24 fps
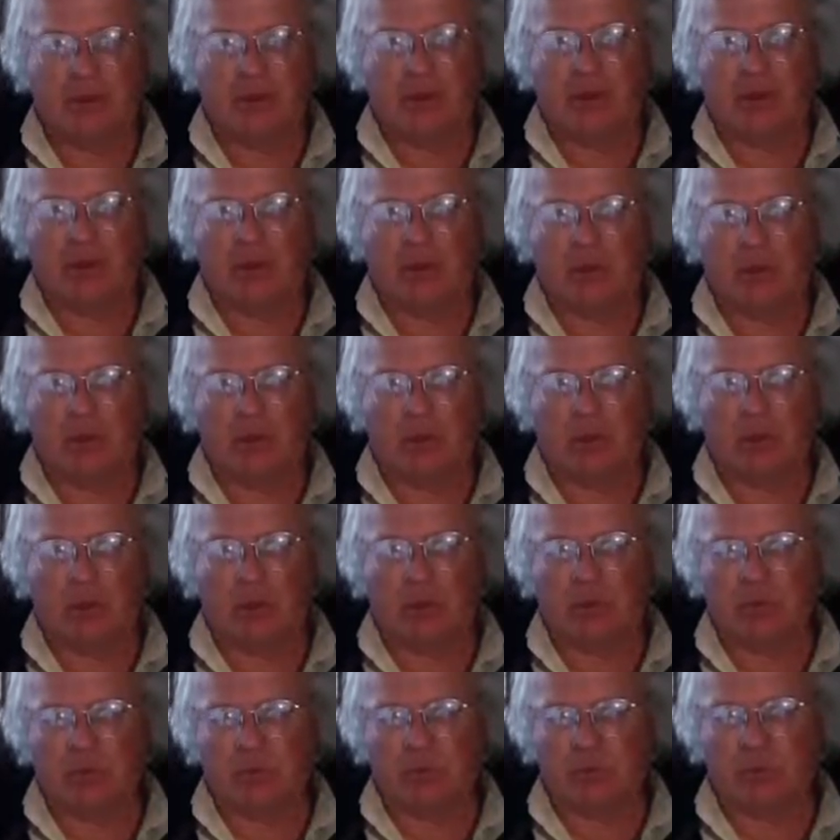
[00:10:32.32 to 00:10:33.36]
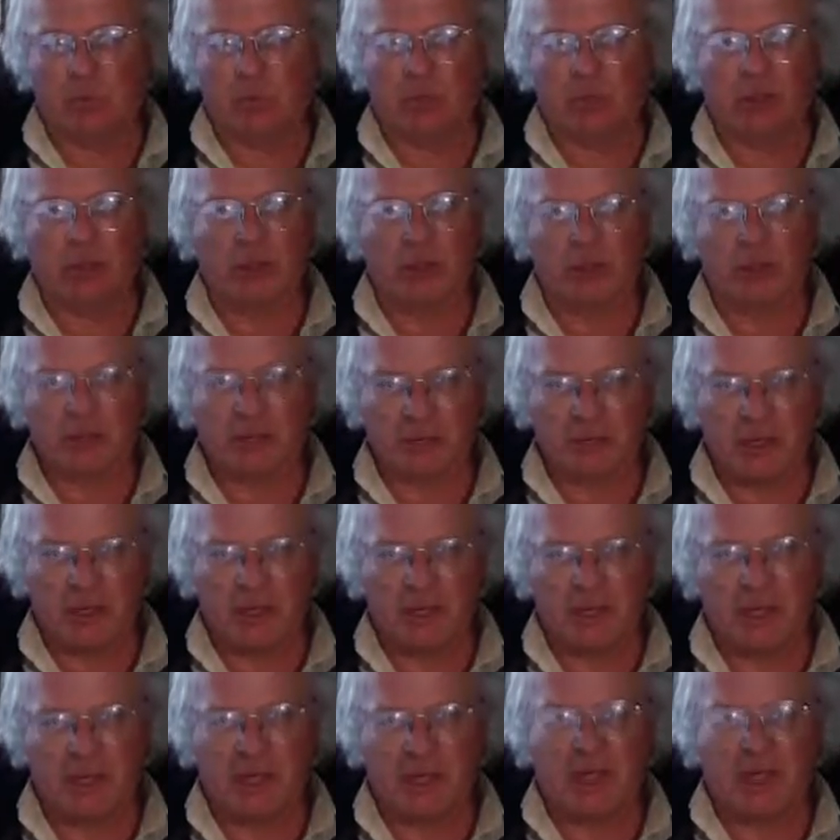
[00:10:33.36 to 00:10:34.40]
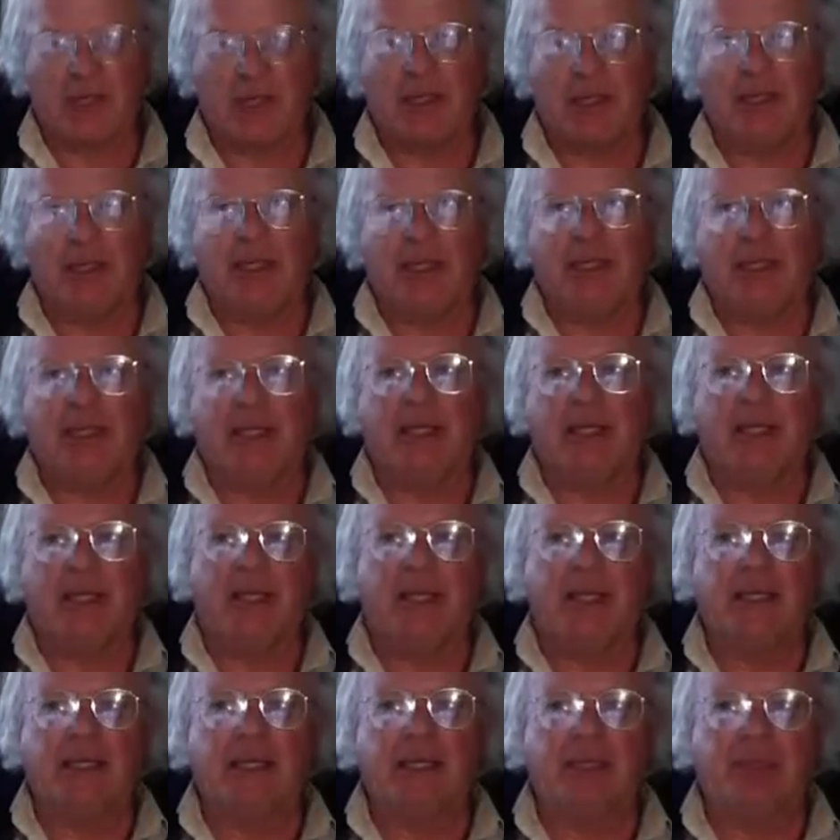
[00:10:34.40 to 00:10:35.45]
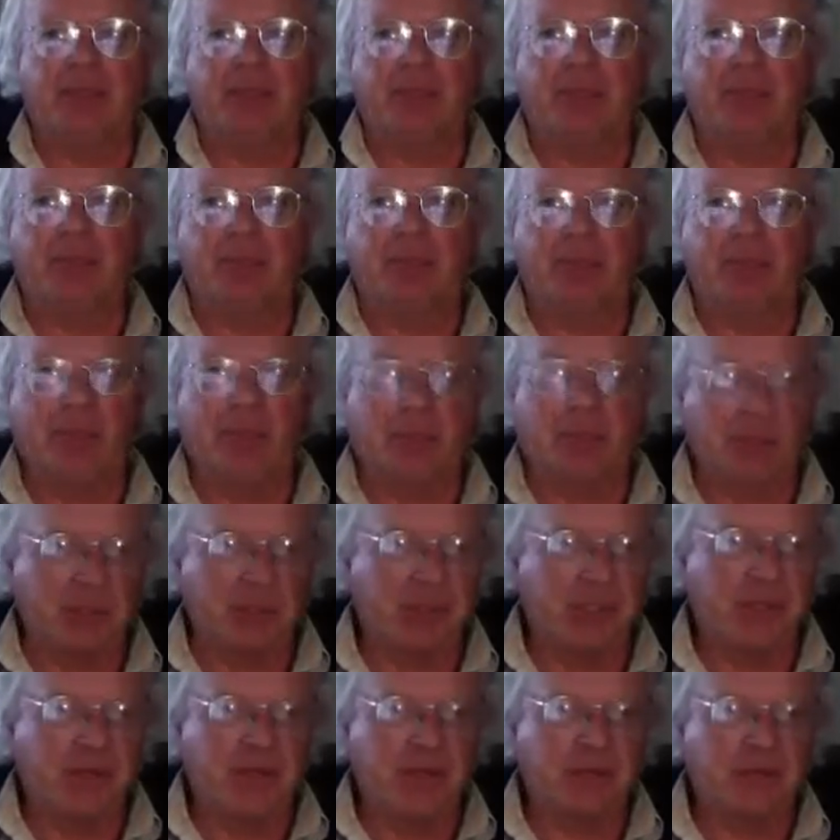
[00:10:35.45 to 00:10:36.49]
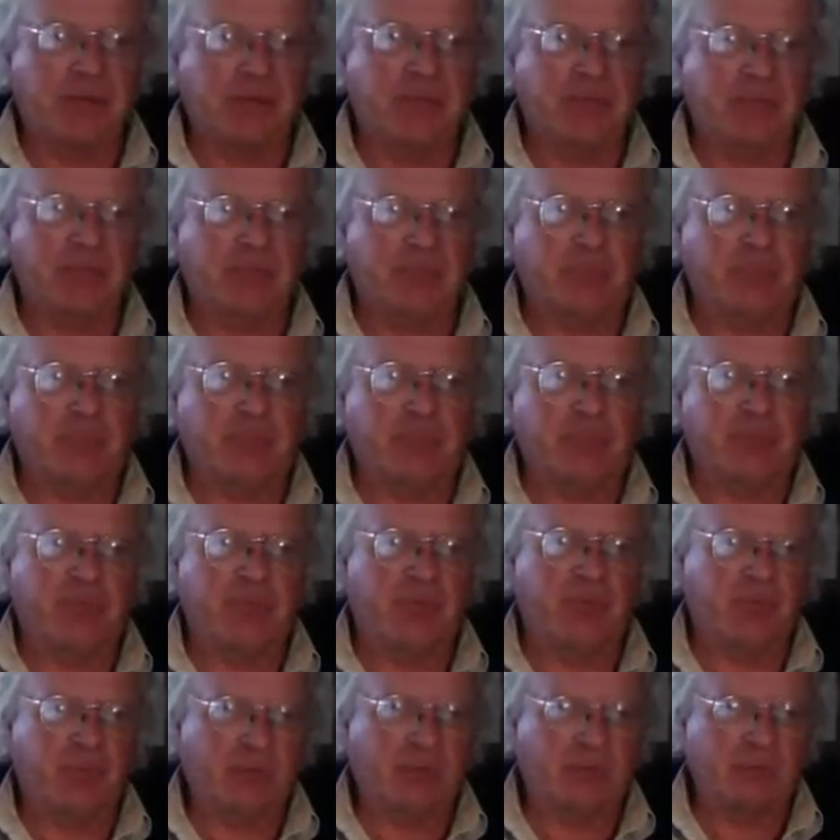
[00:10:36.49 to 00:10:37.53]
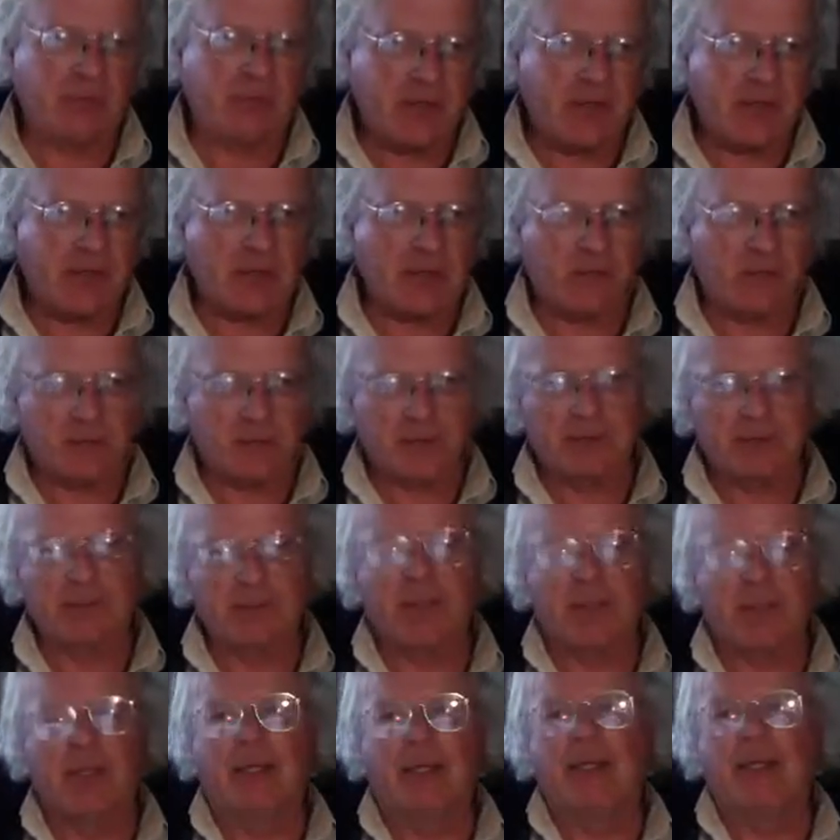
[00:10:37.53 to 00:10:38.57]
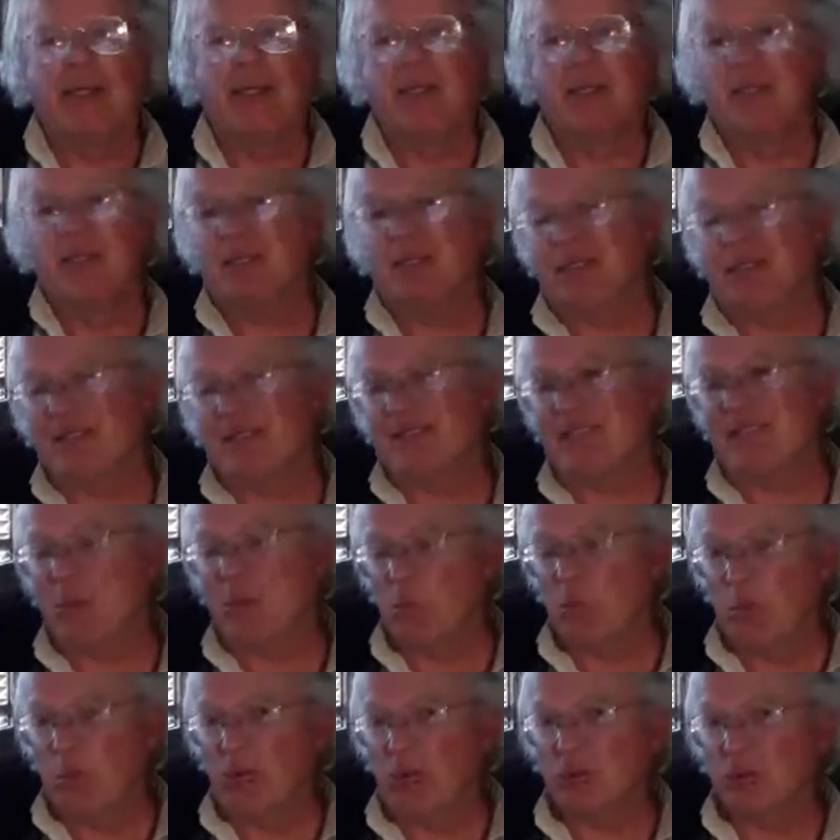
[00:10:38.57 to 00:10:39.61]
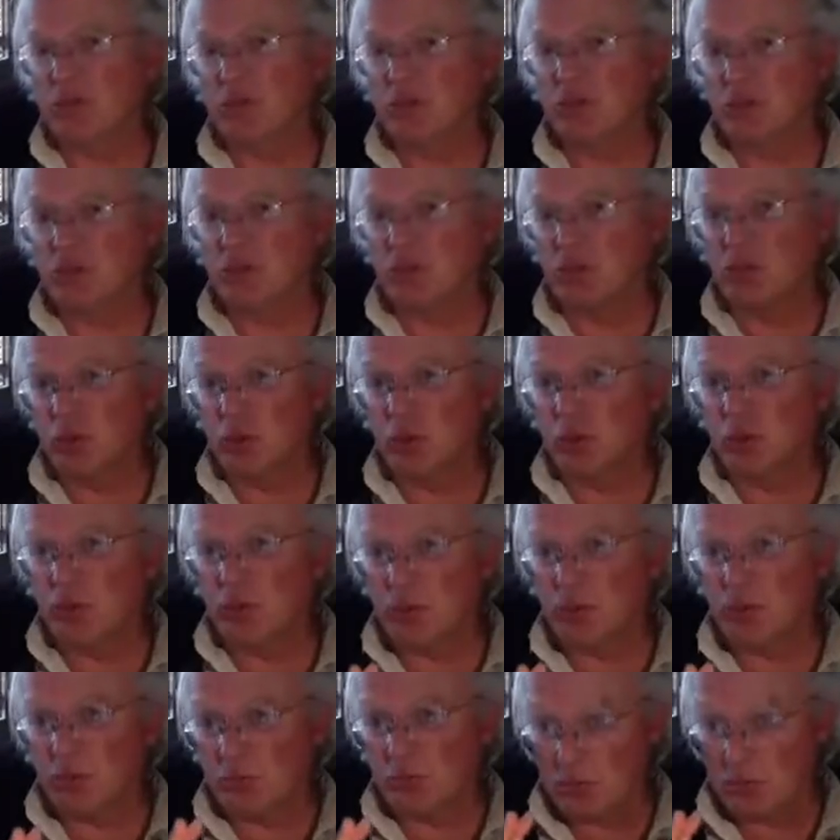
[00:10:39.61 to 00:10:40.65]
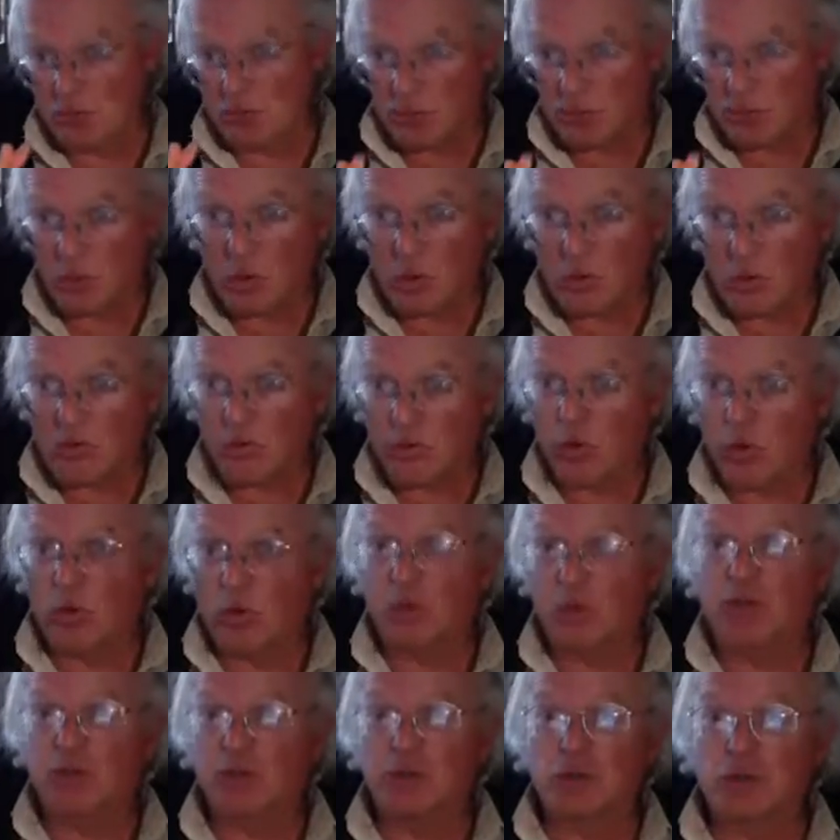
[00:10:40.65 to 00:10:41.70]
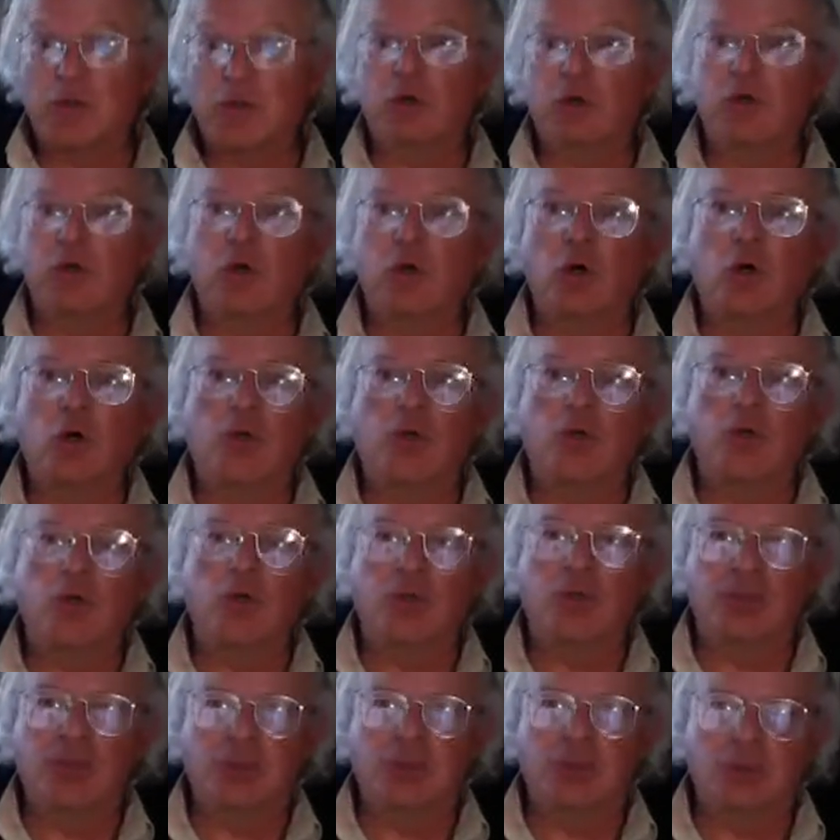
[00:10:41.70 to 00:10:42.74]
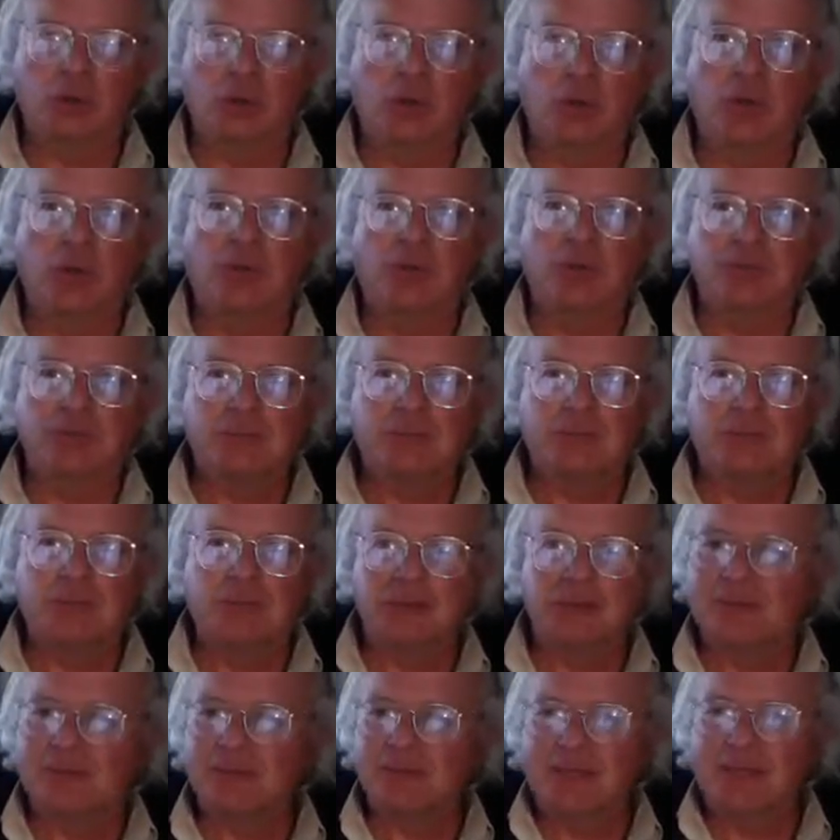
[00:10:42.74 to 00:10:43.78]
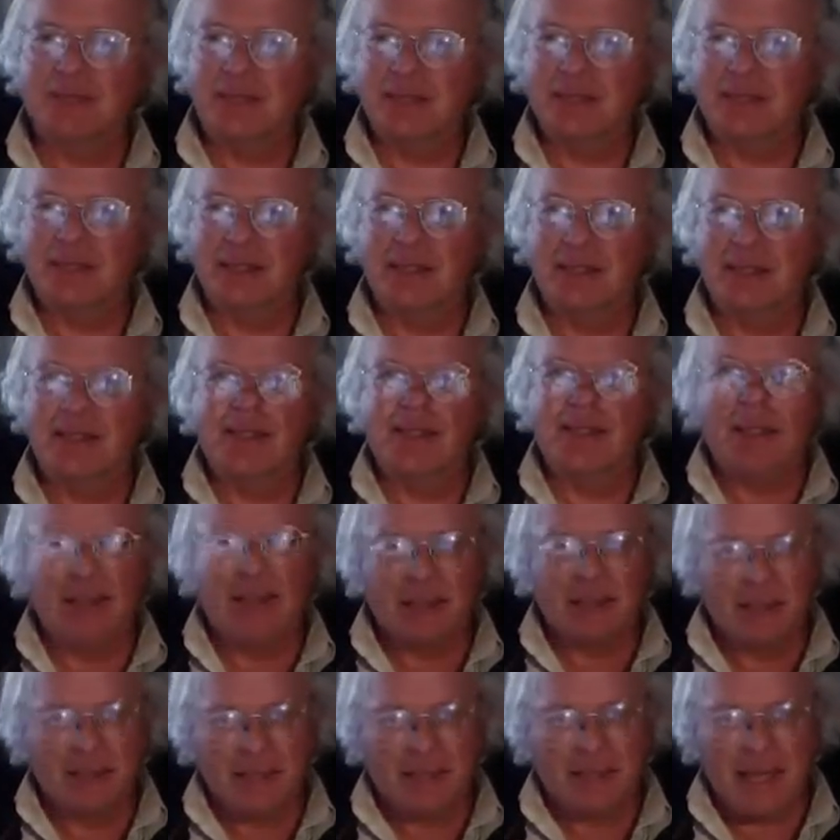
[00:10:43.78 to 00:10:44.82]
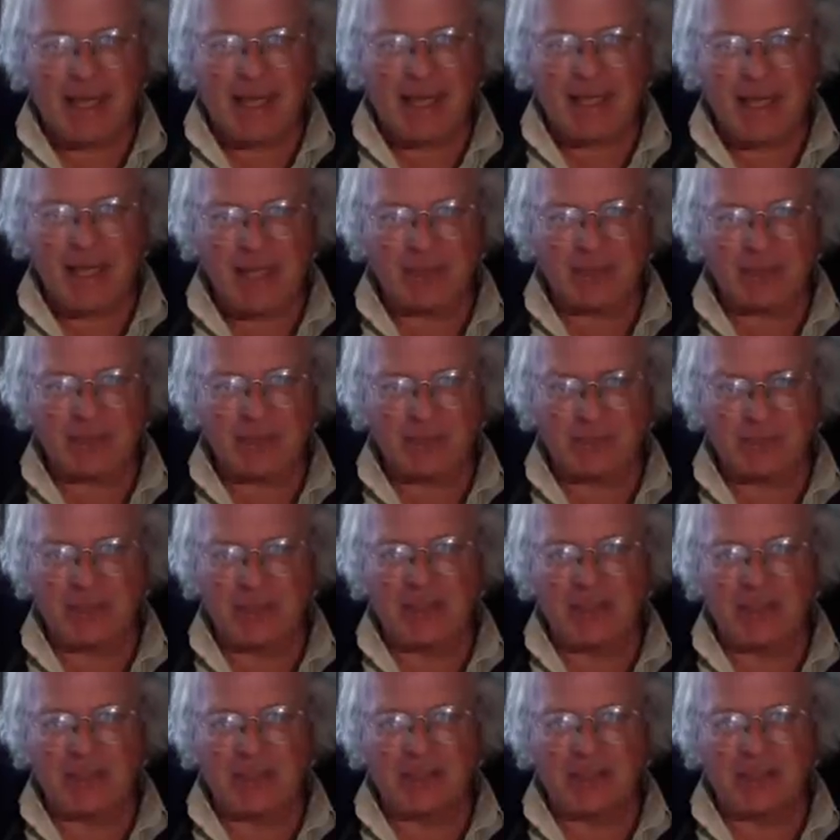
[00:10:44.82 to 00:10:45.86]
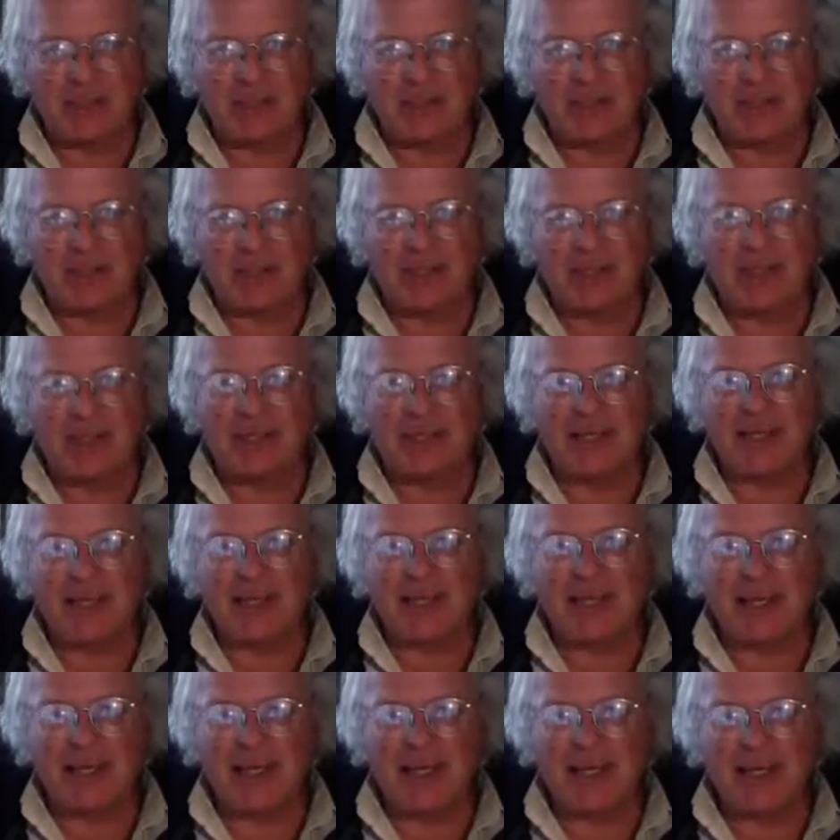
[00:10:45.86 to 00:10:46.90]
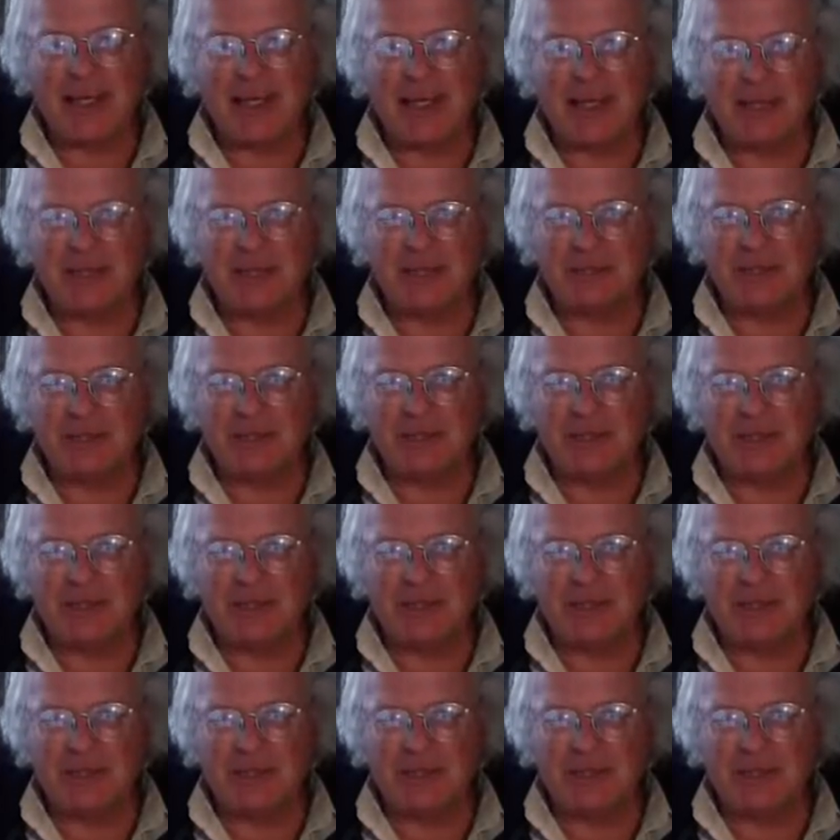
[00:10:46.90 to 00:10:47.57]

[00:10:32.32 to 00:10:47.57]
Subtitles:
with all this weird stuff is, and beliefs from secularism, is because they want to, the overlords control the human souls. That's it. That energy, they need that energy,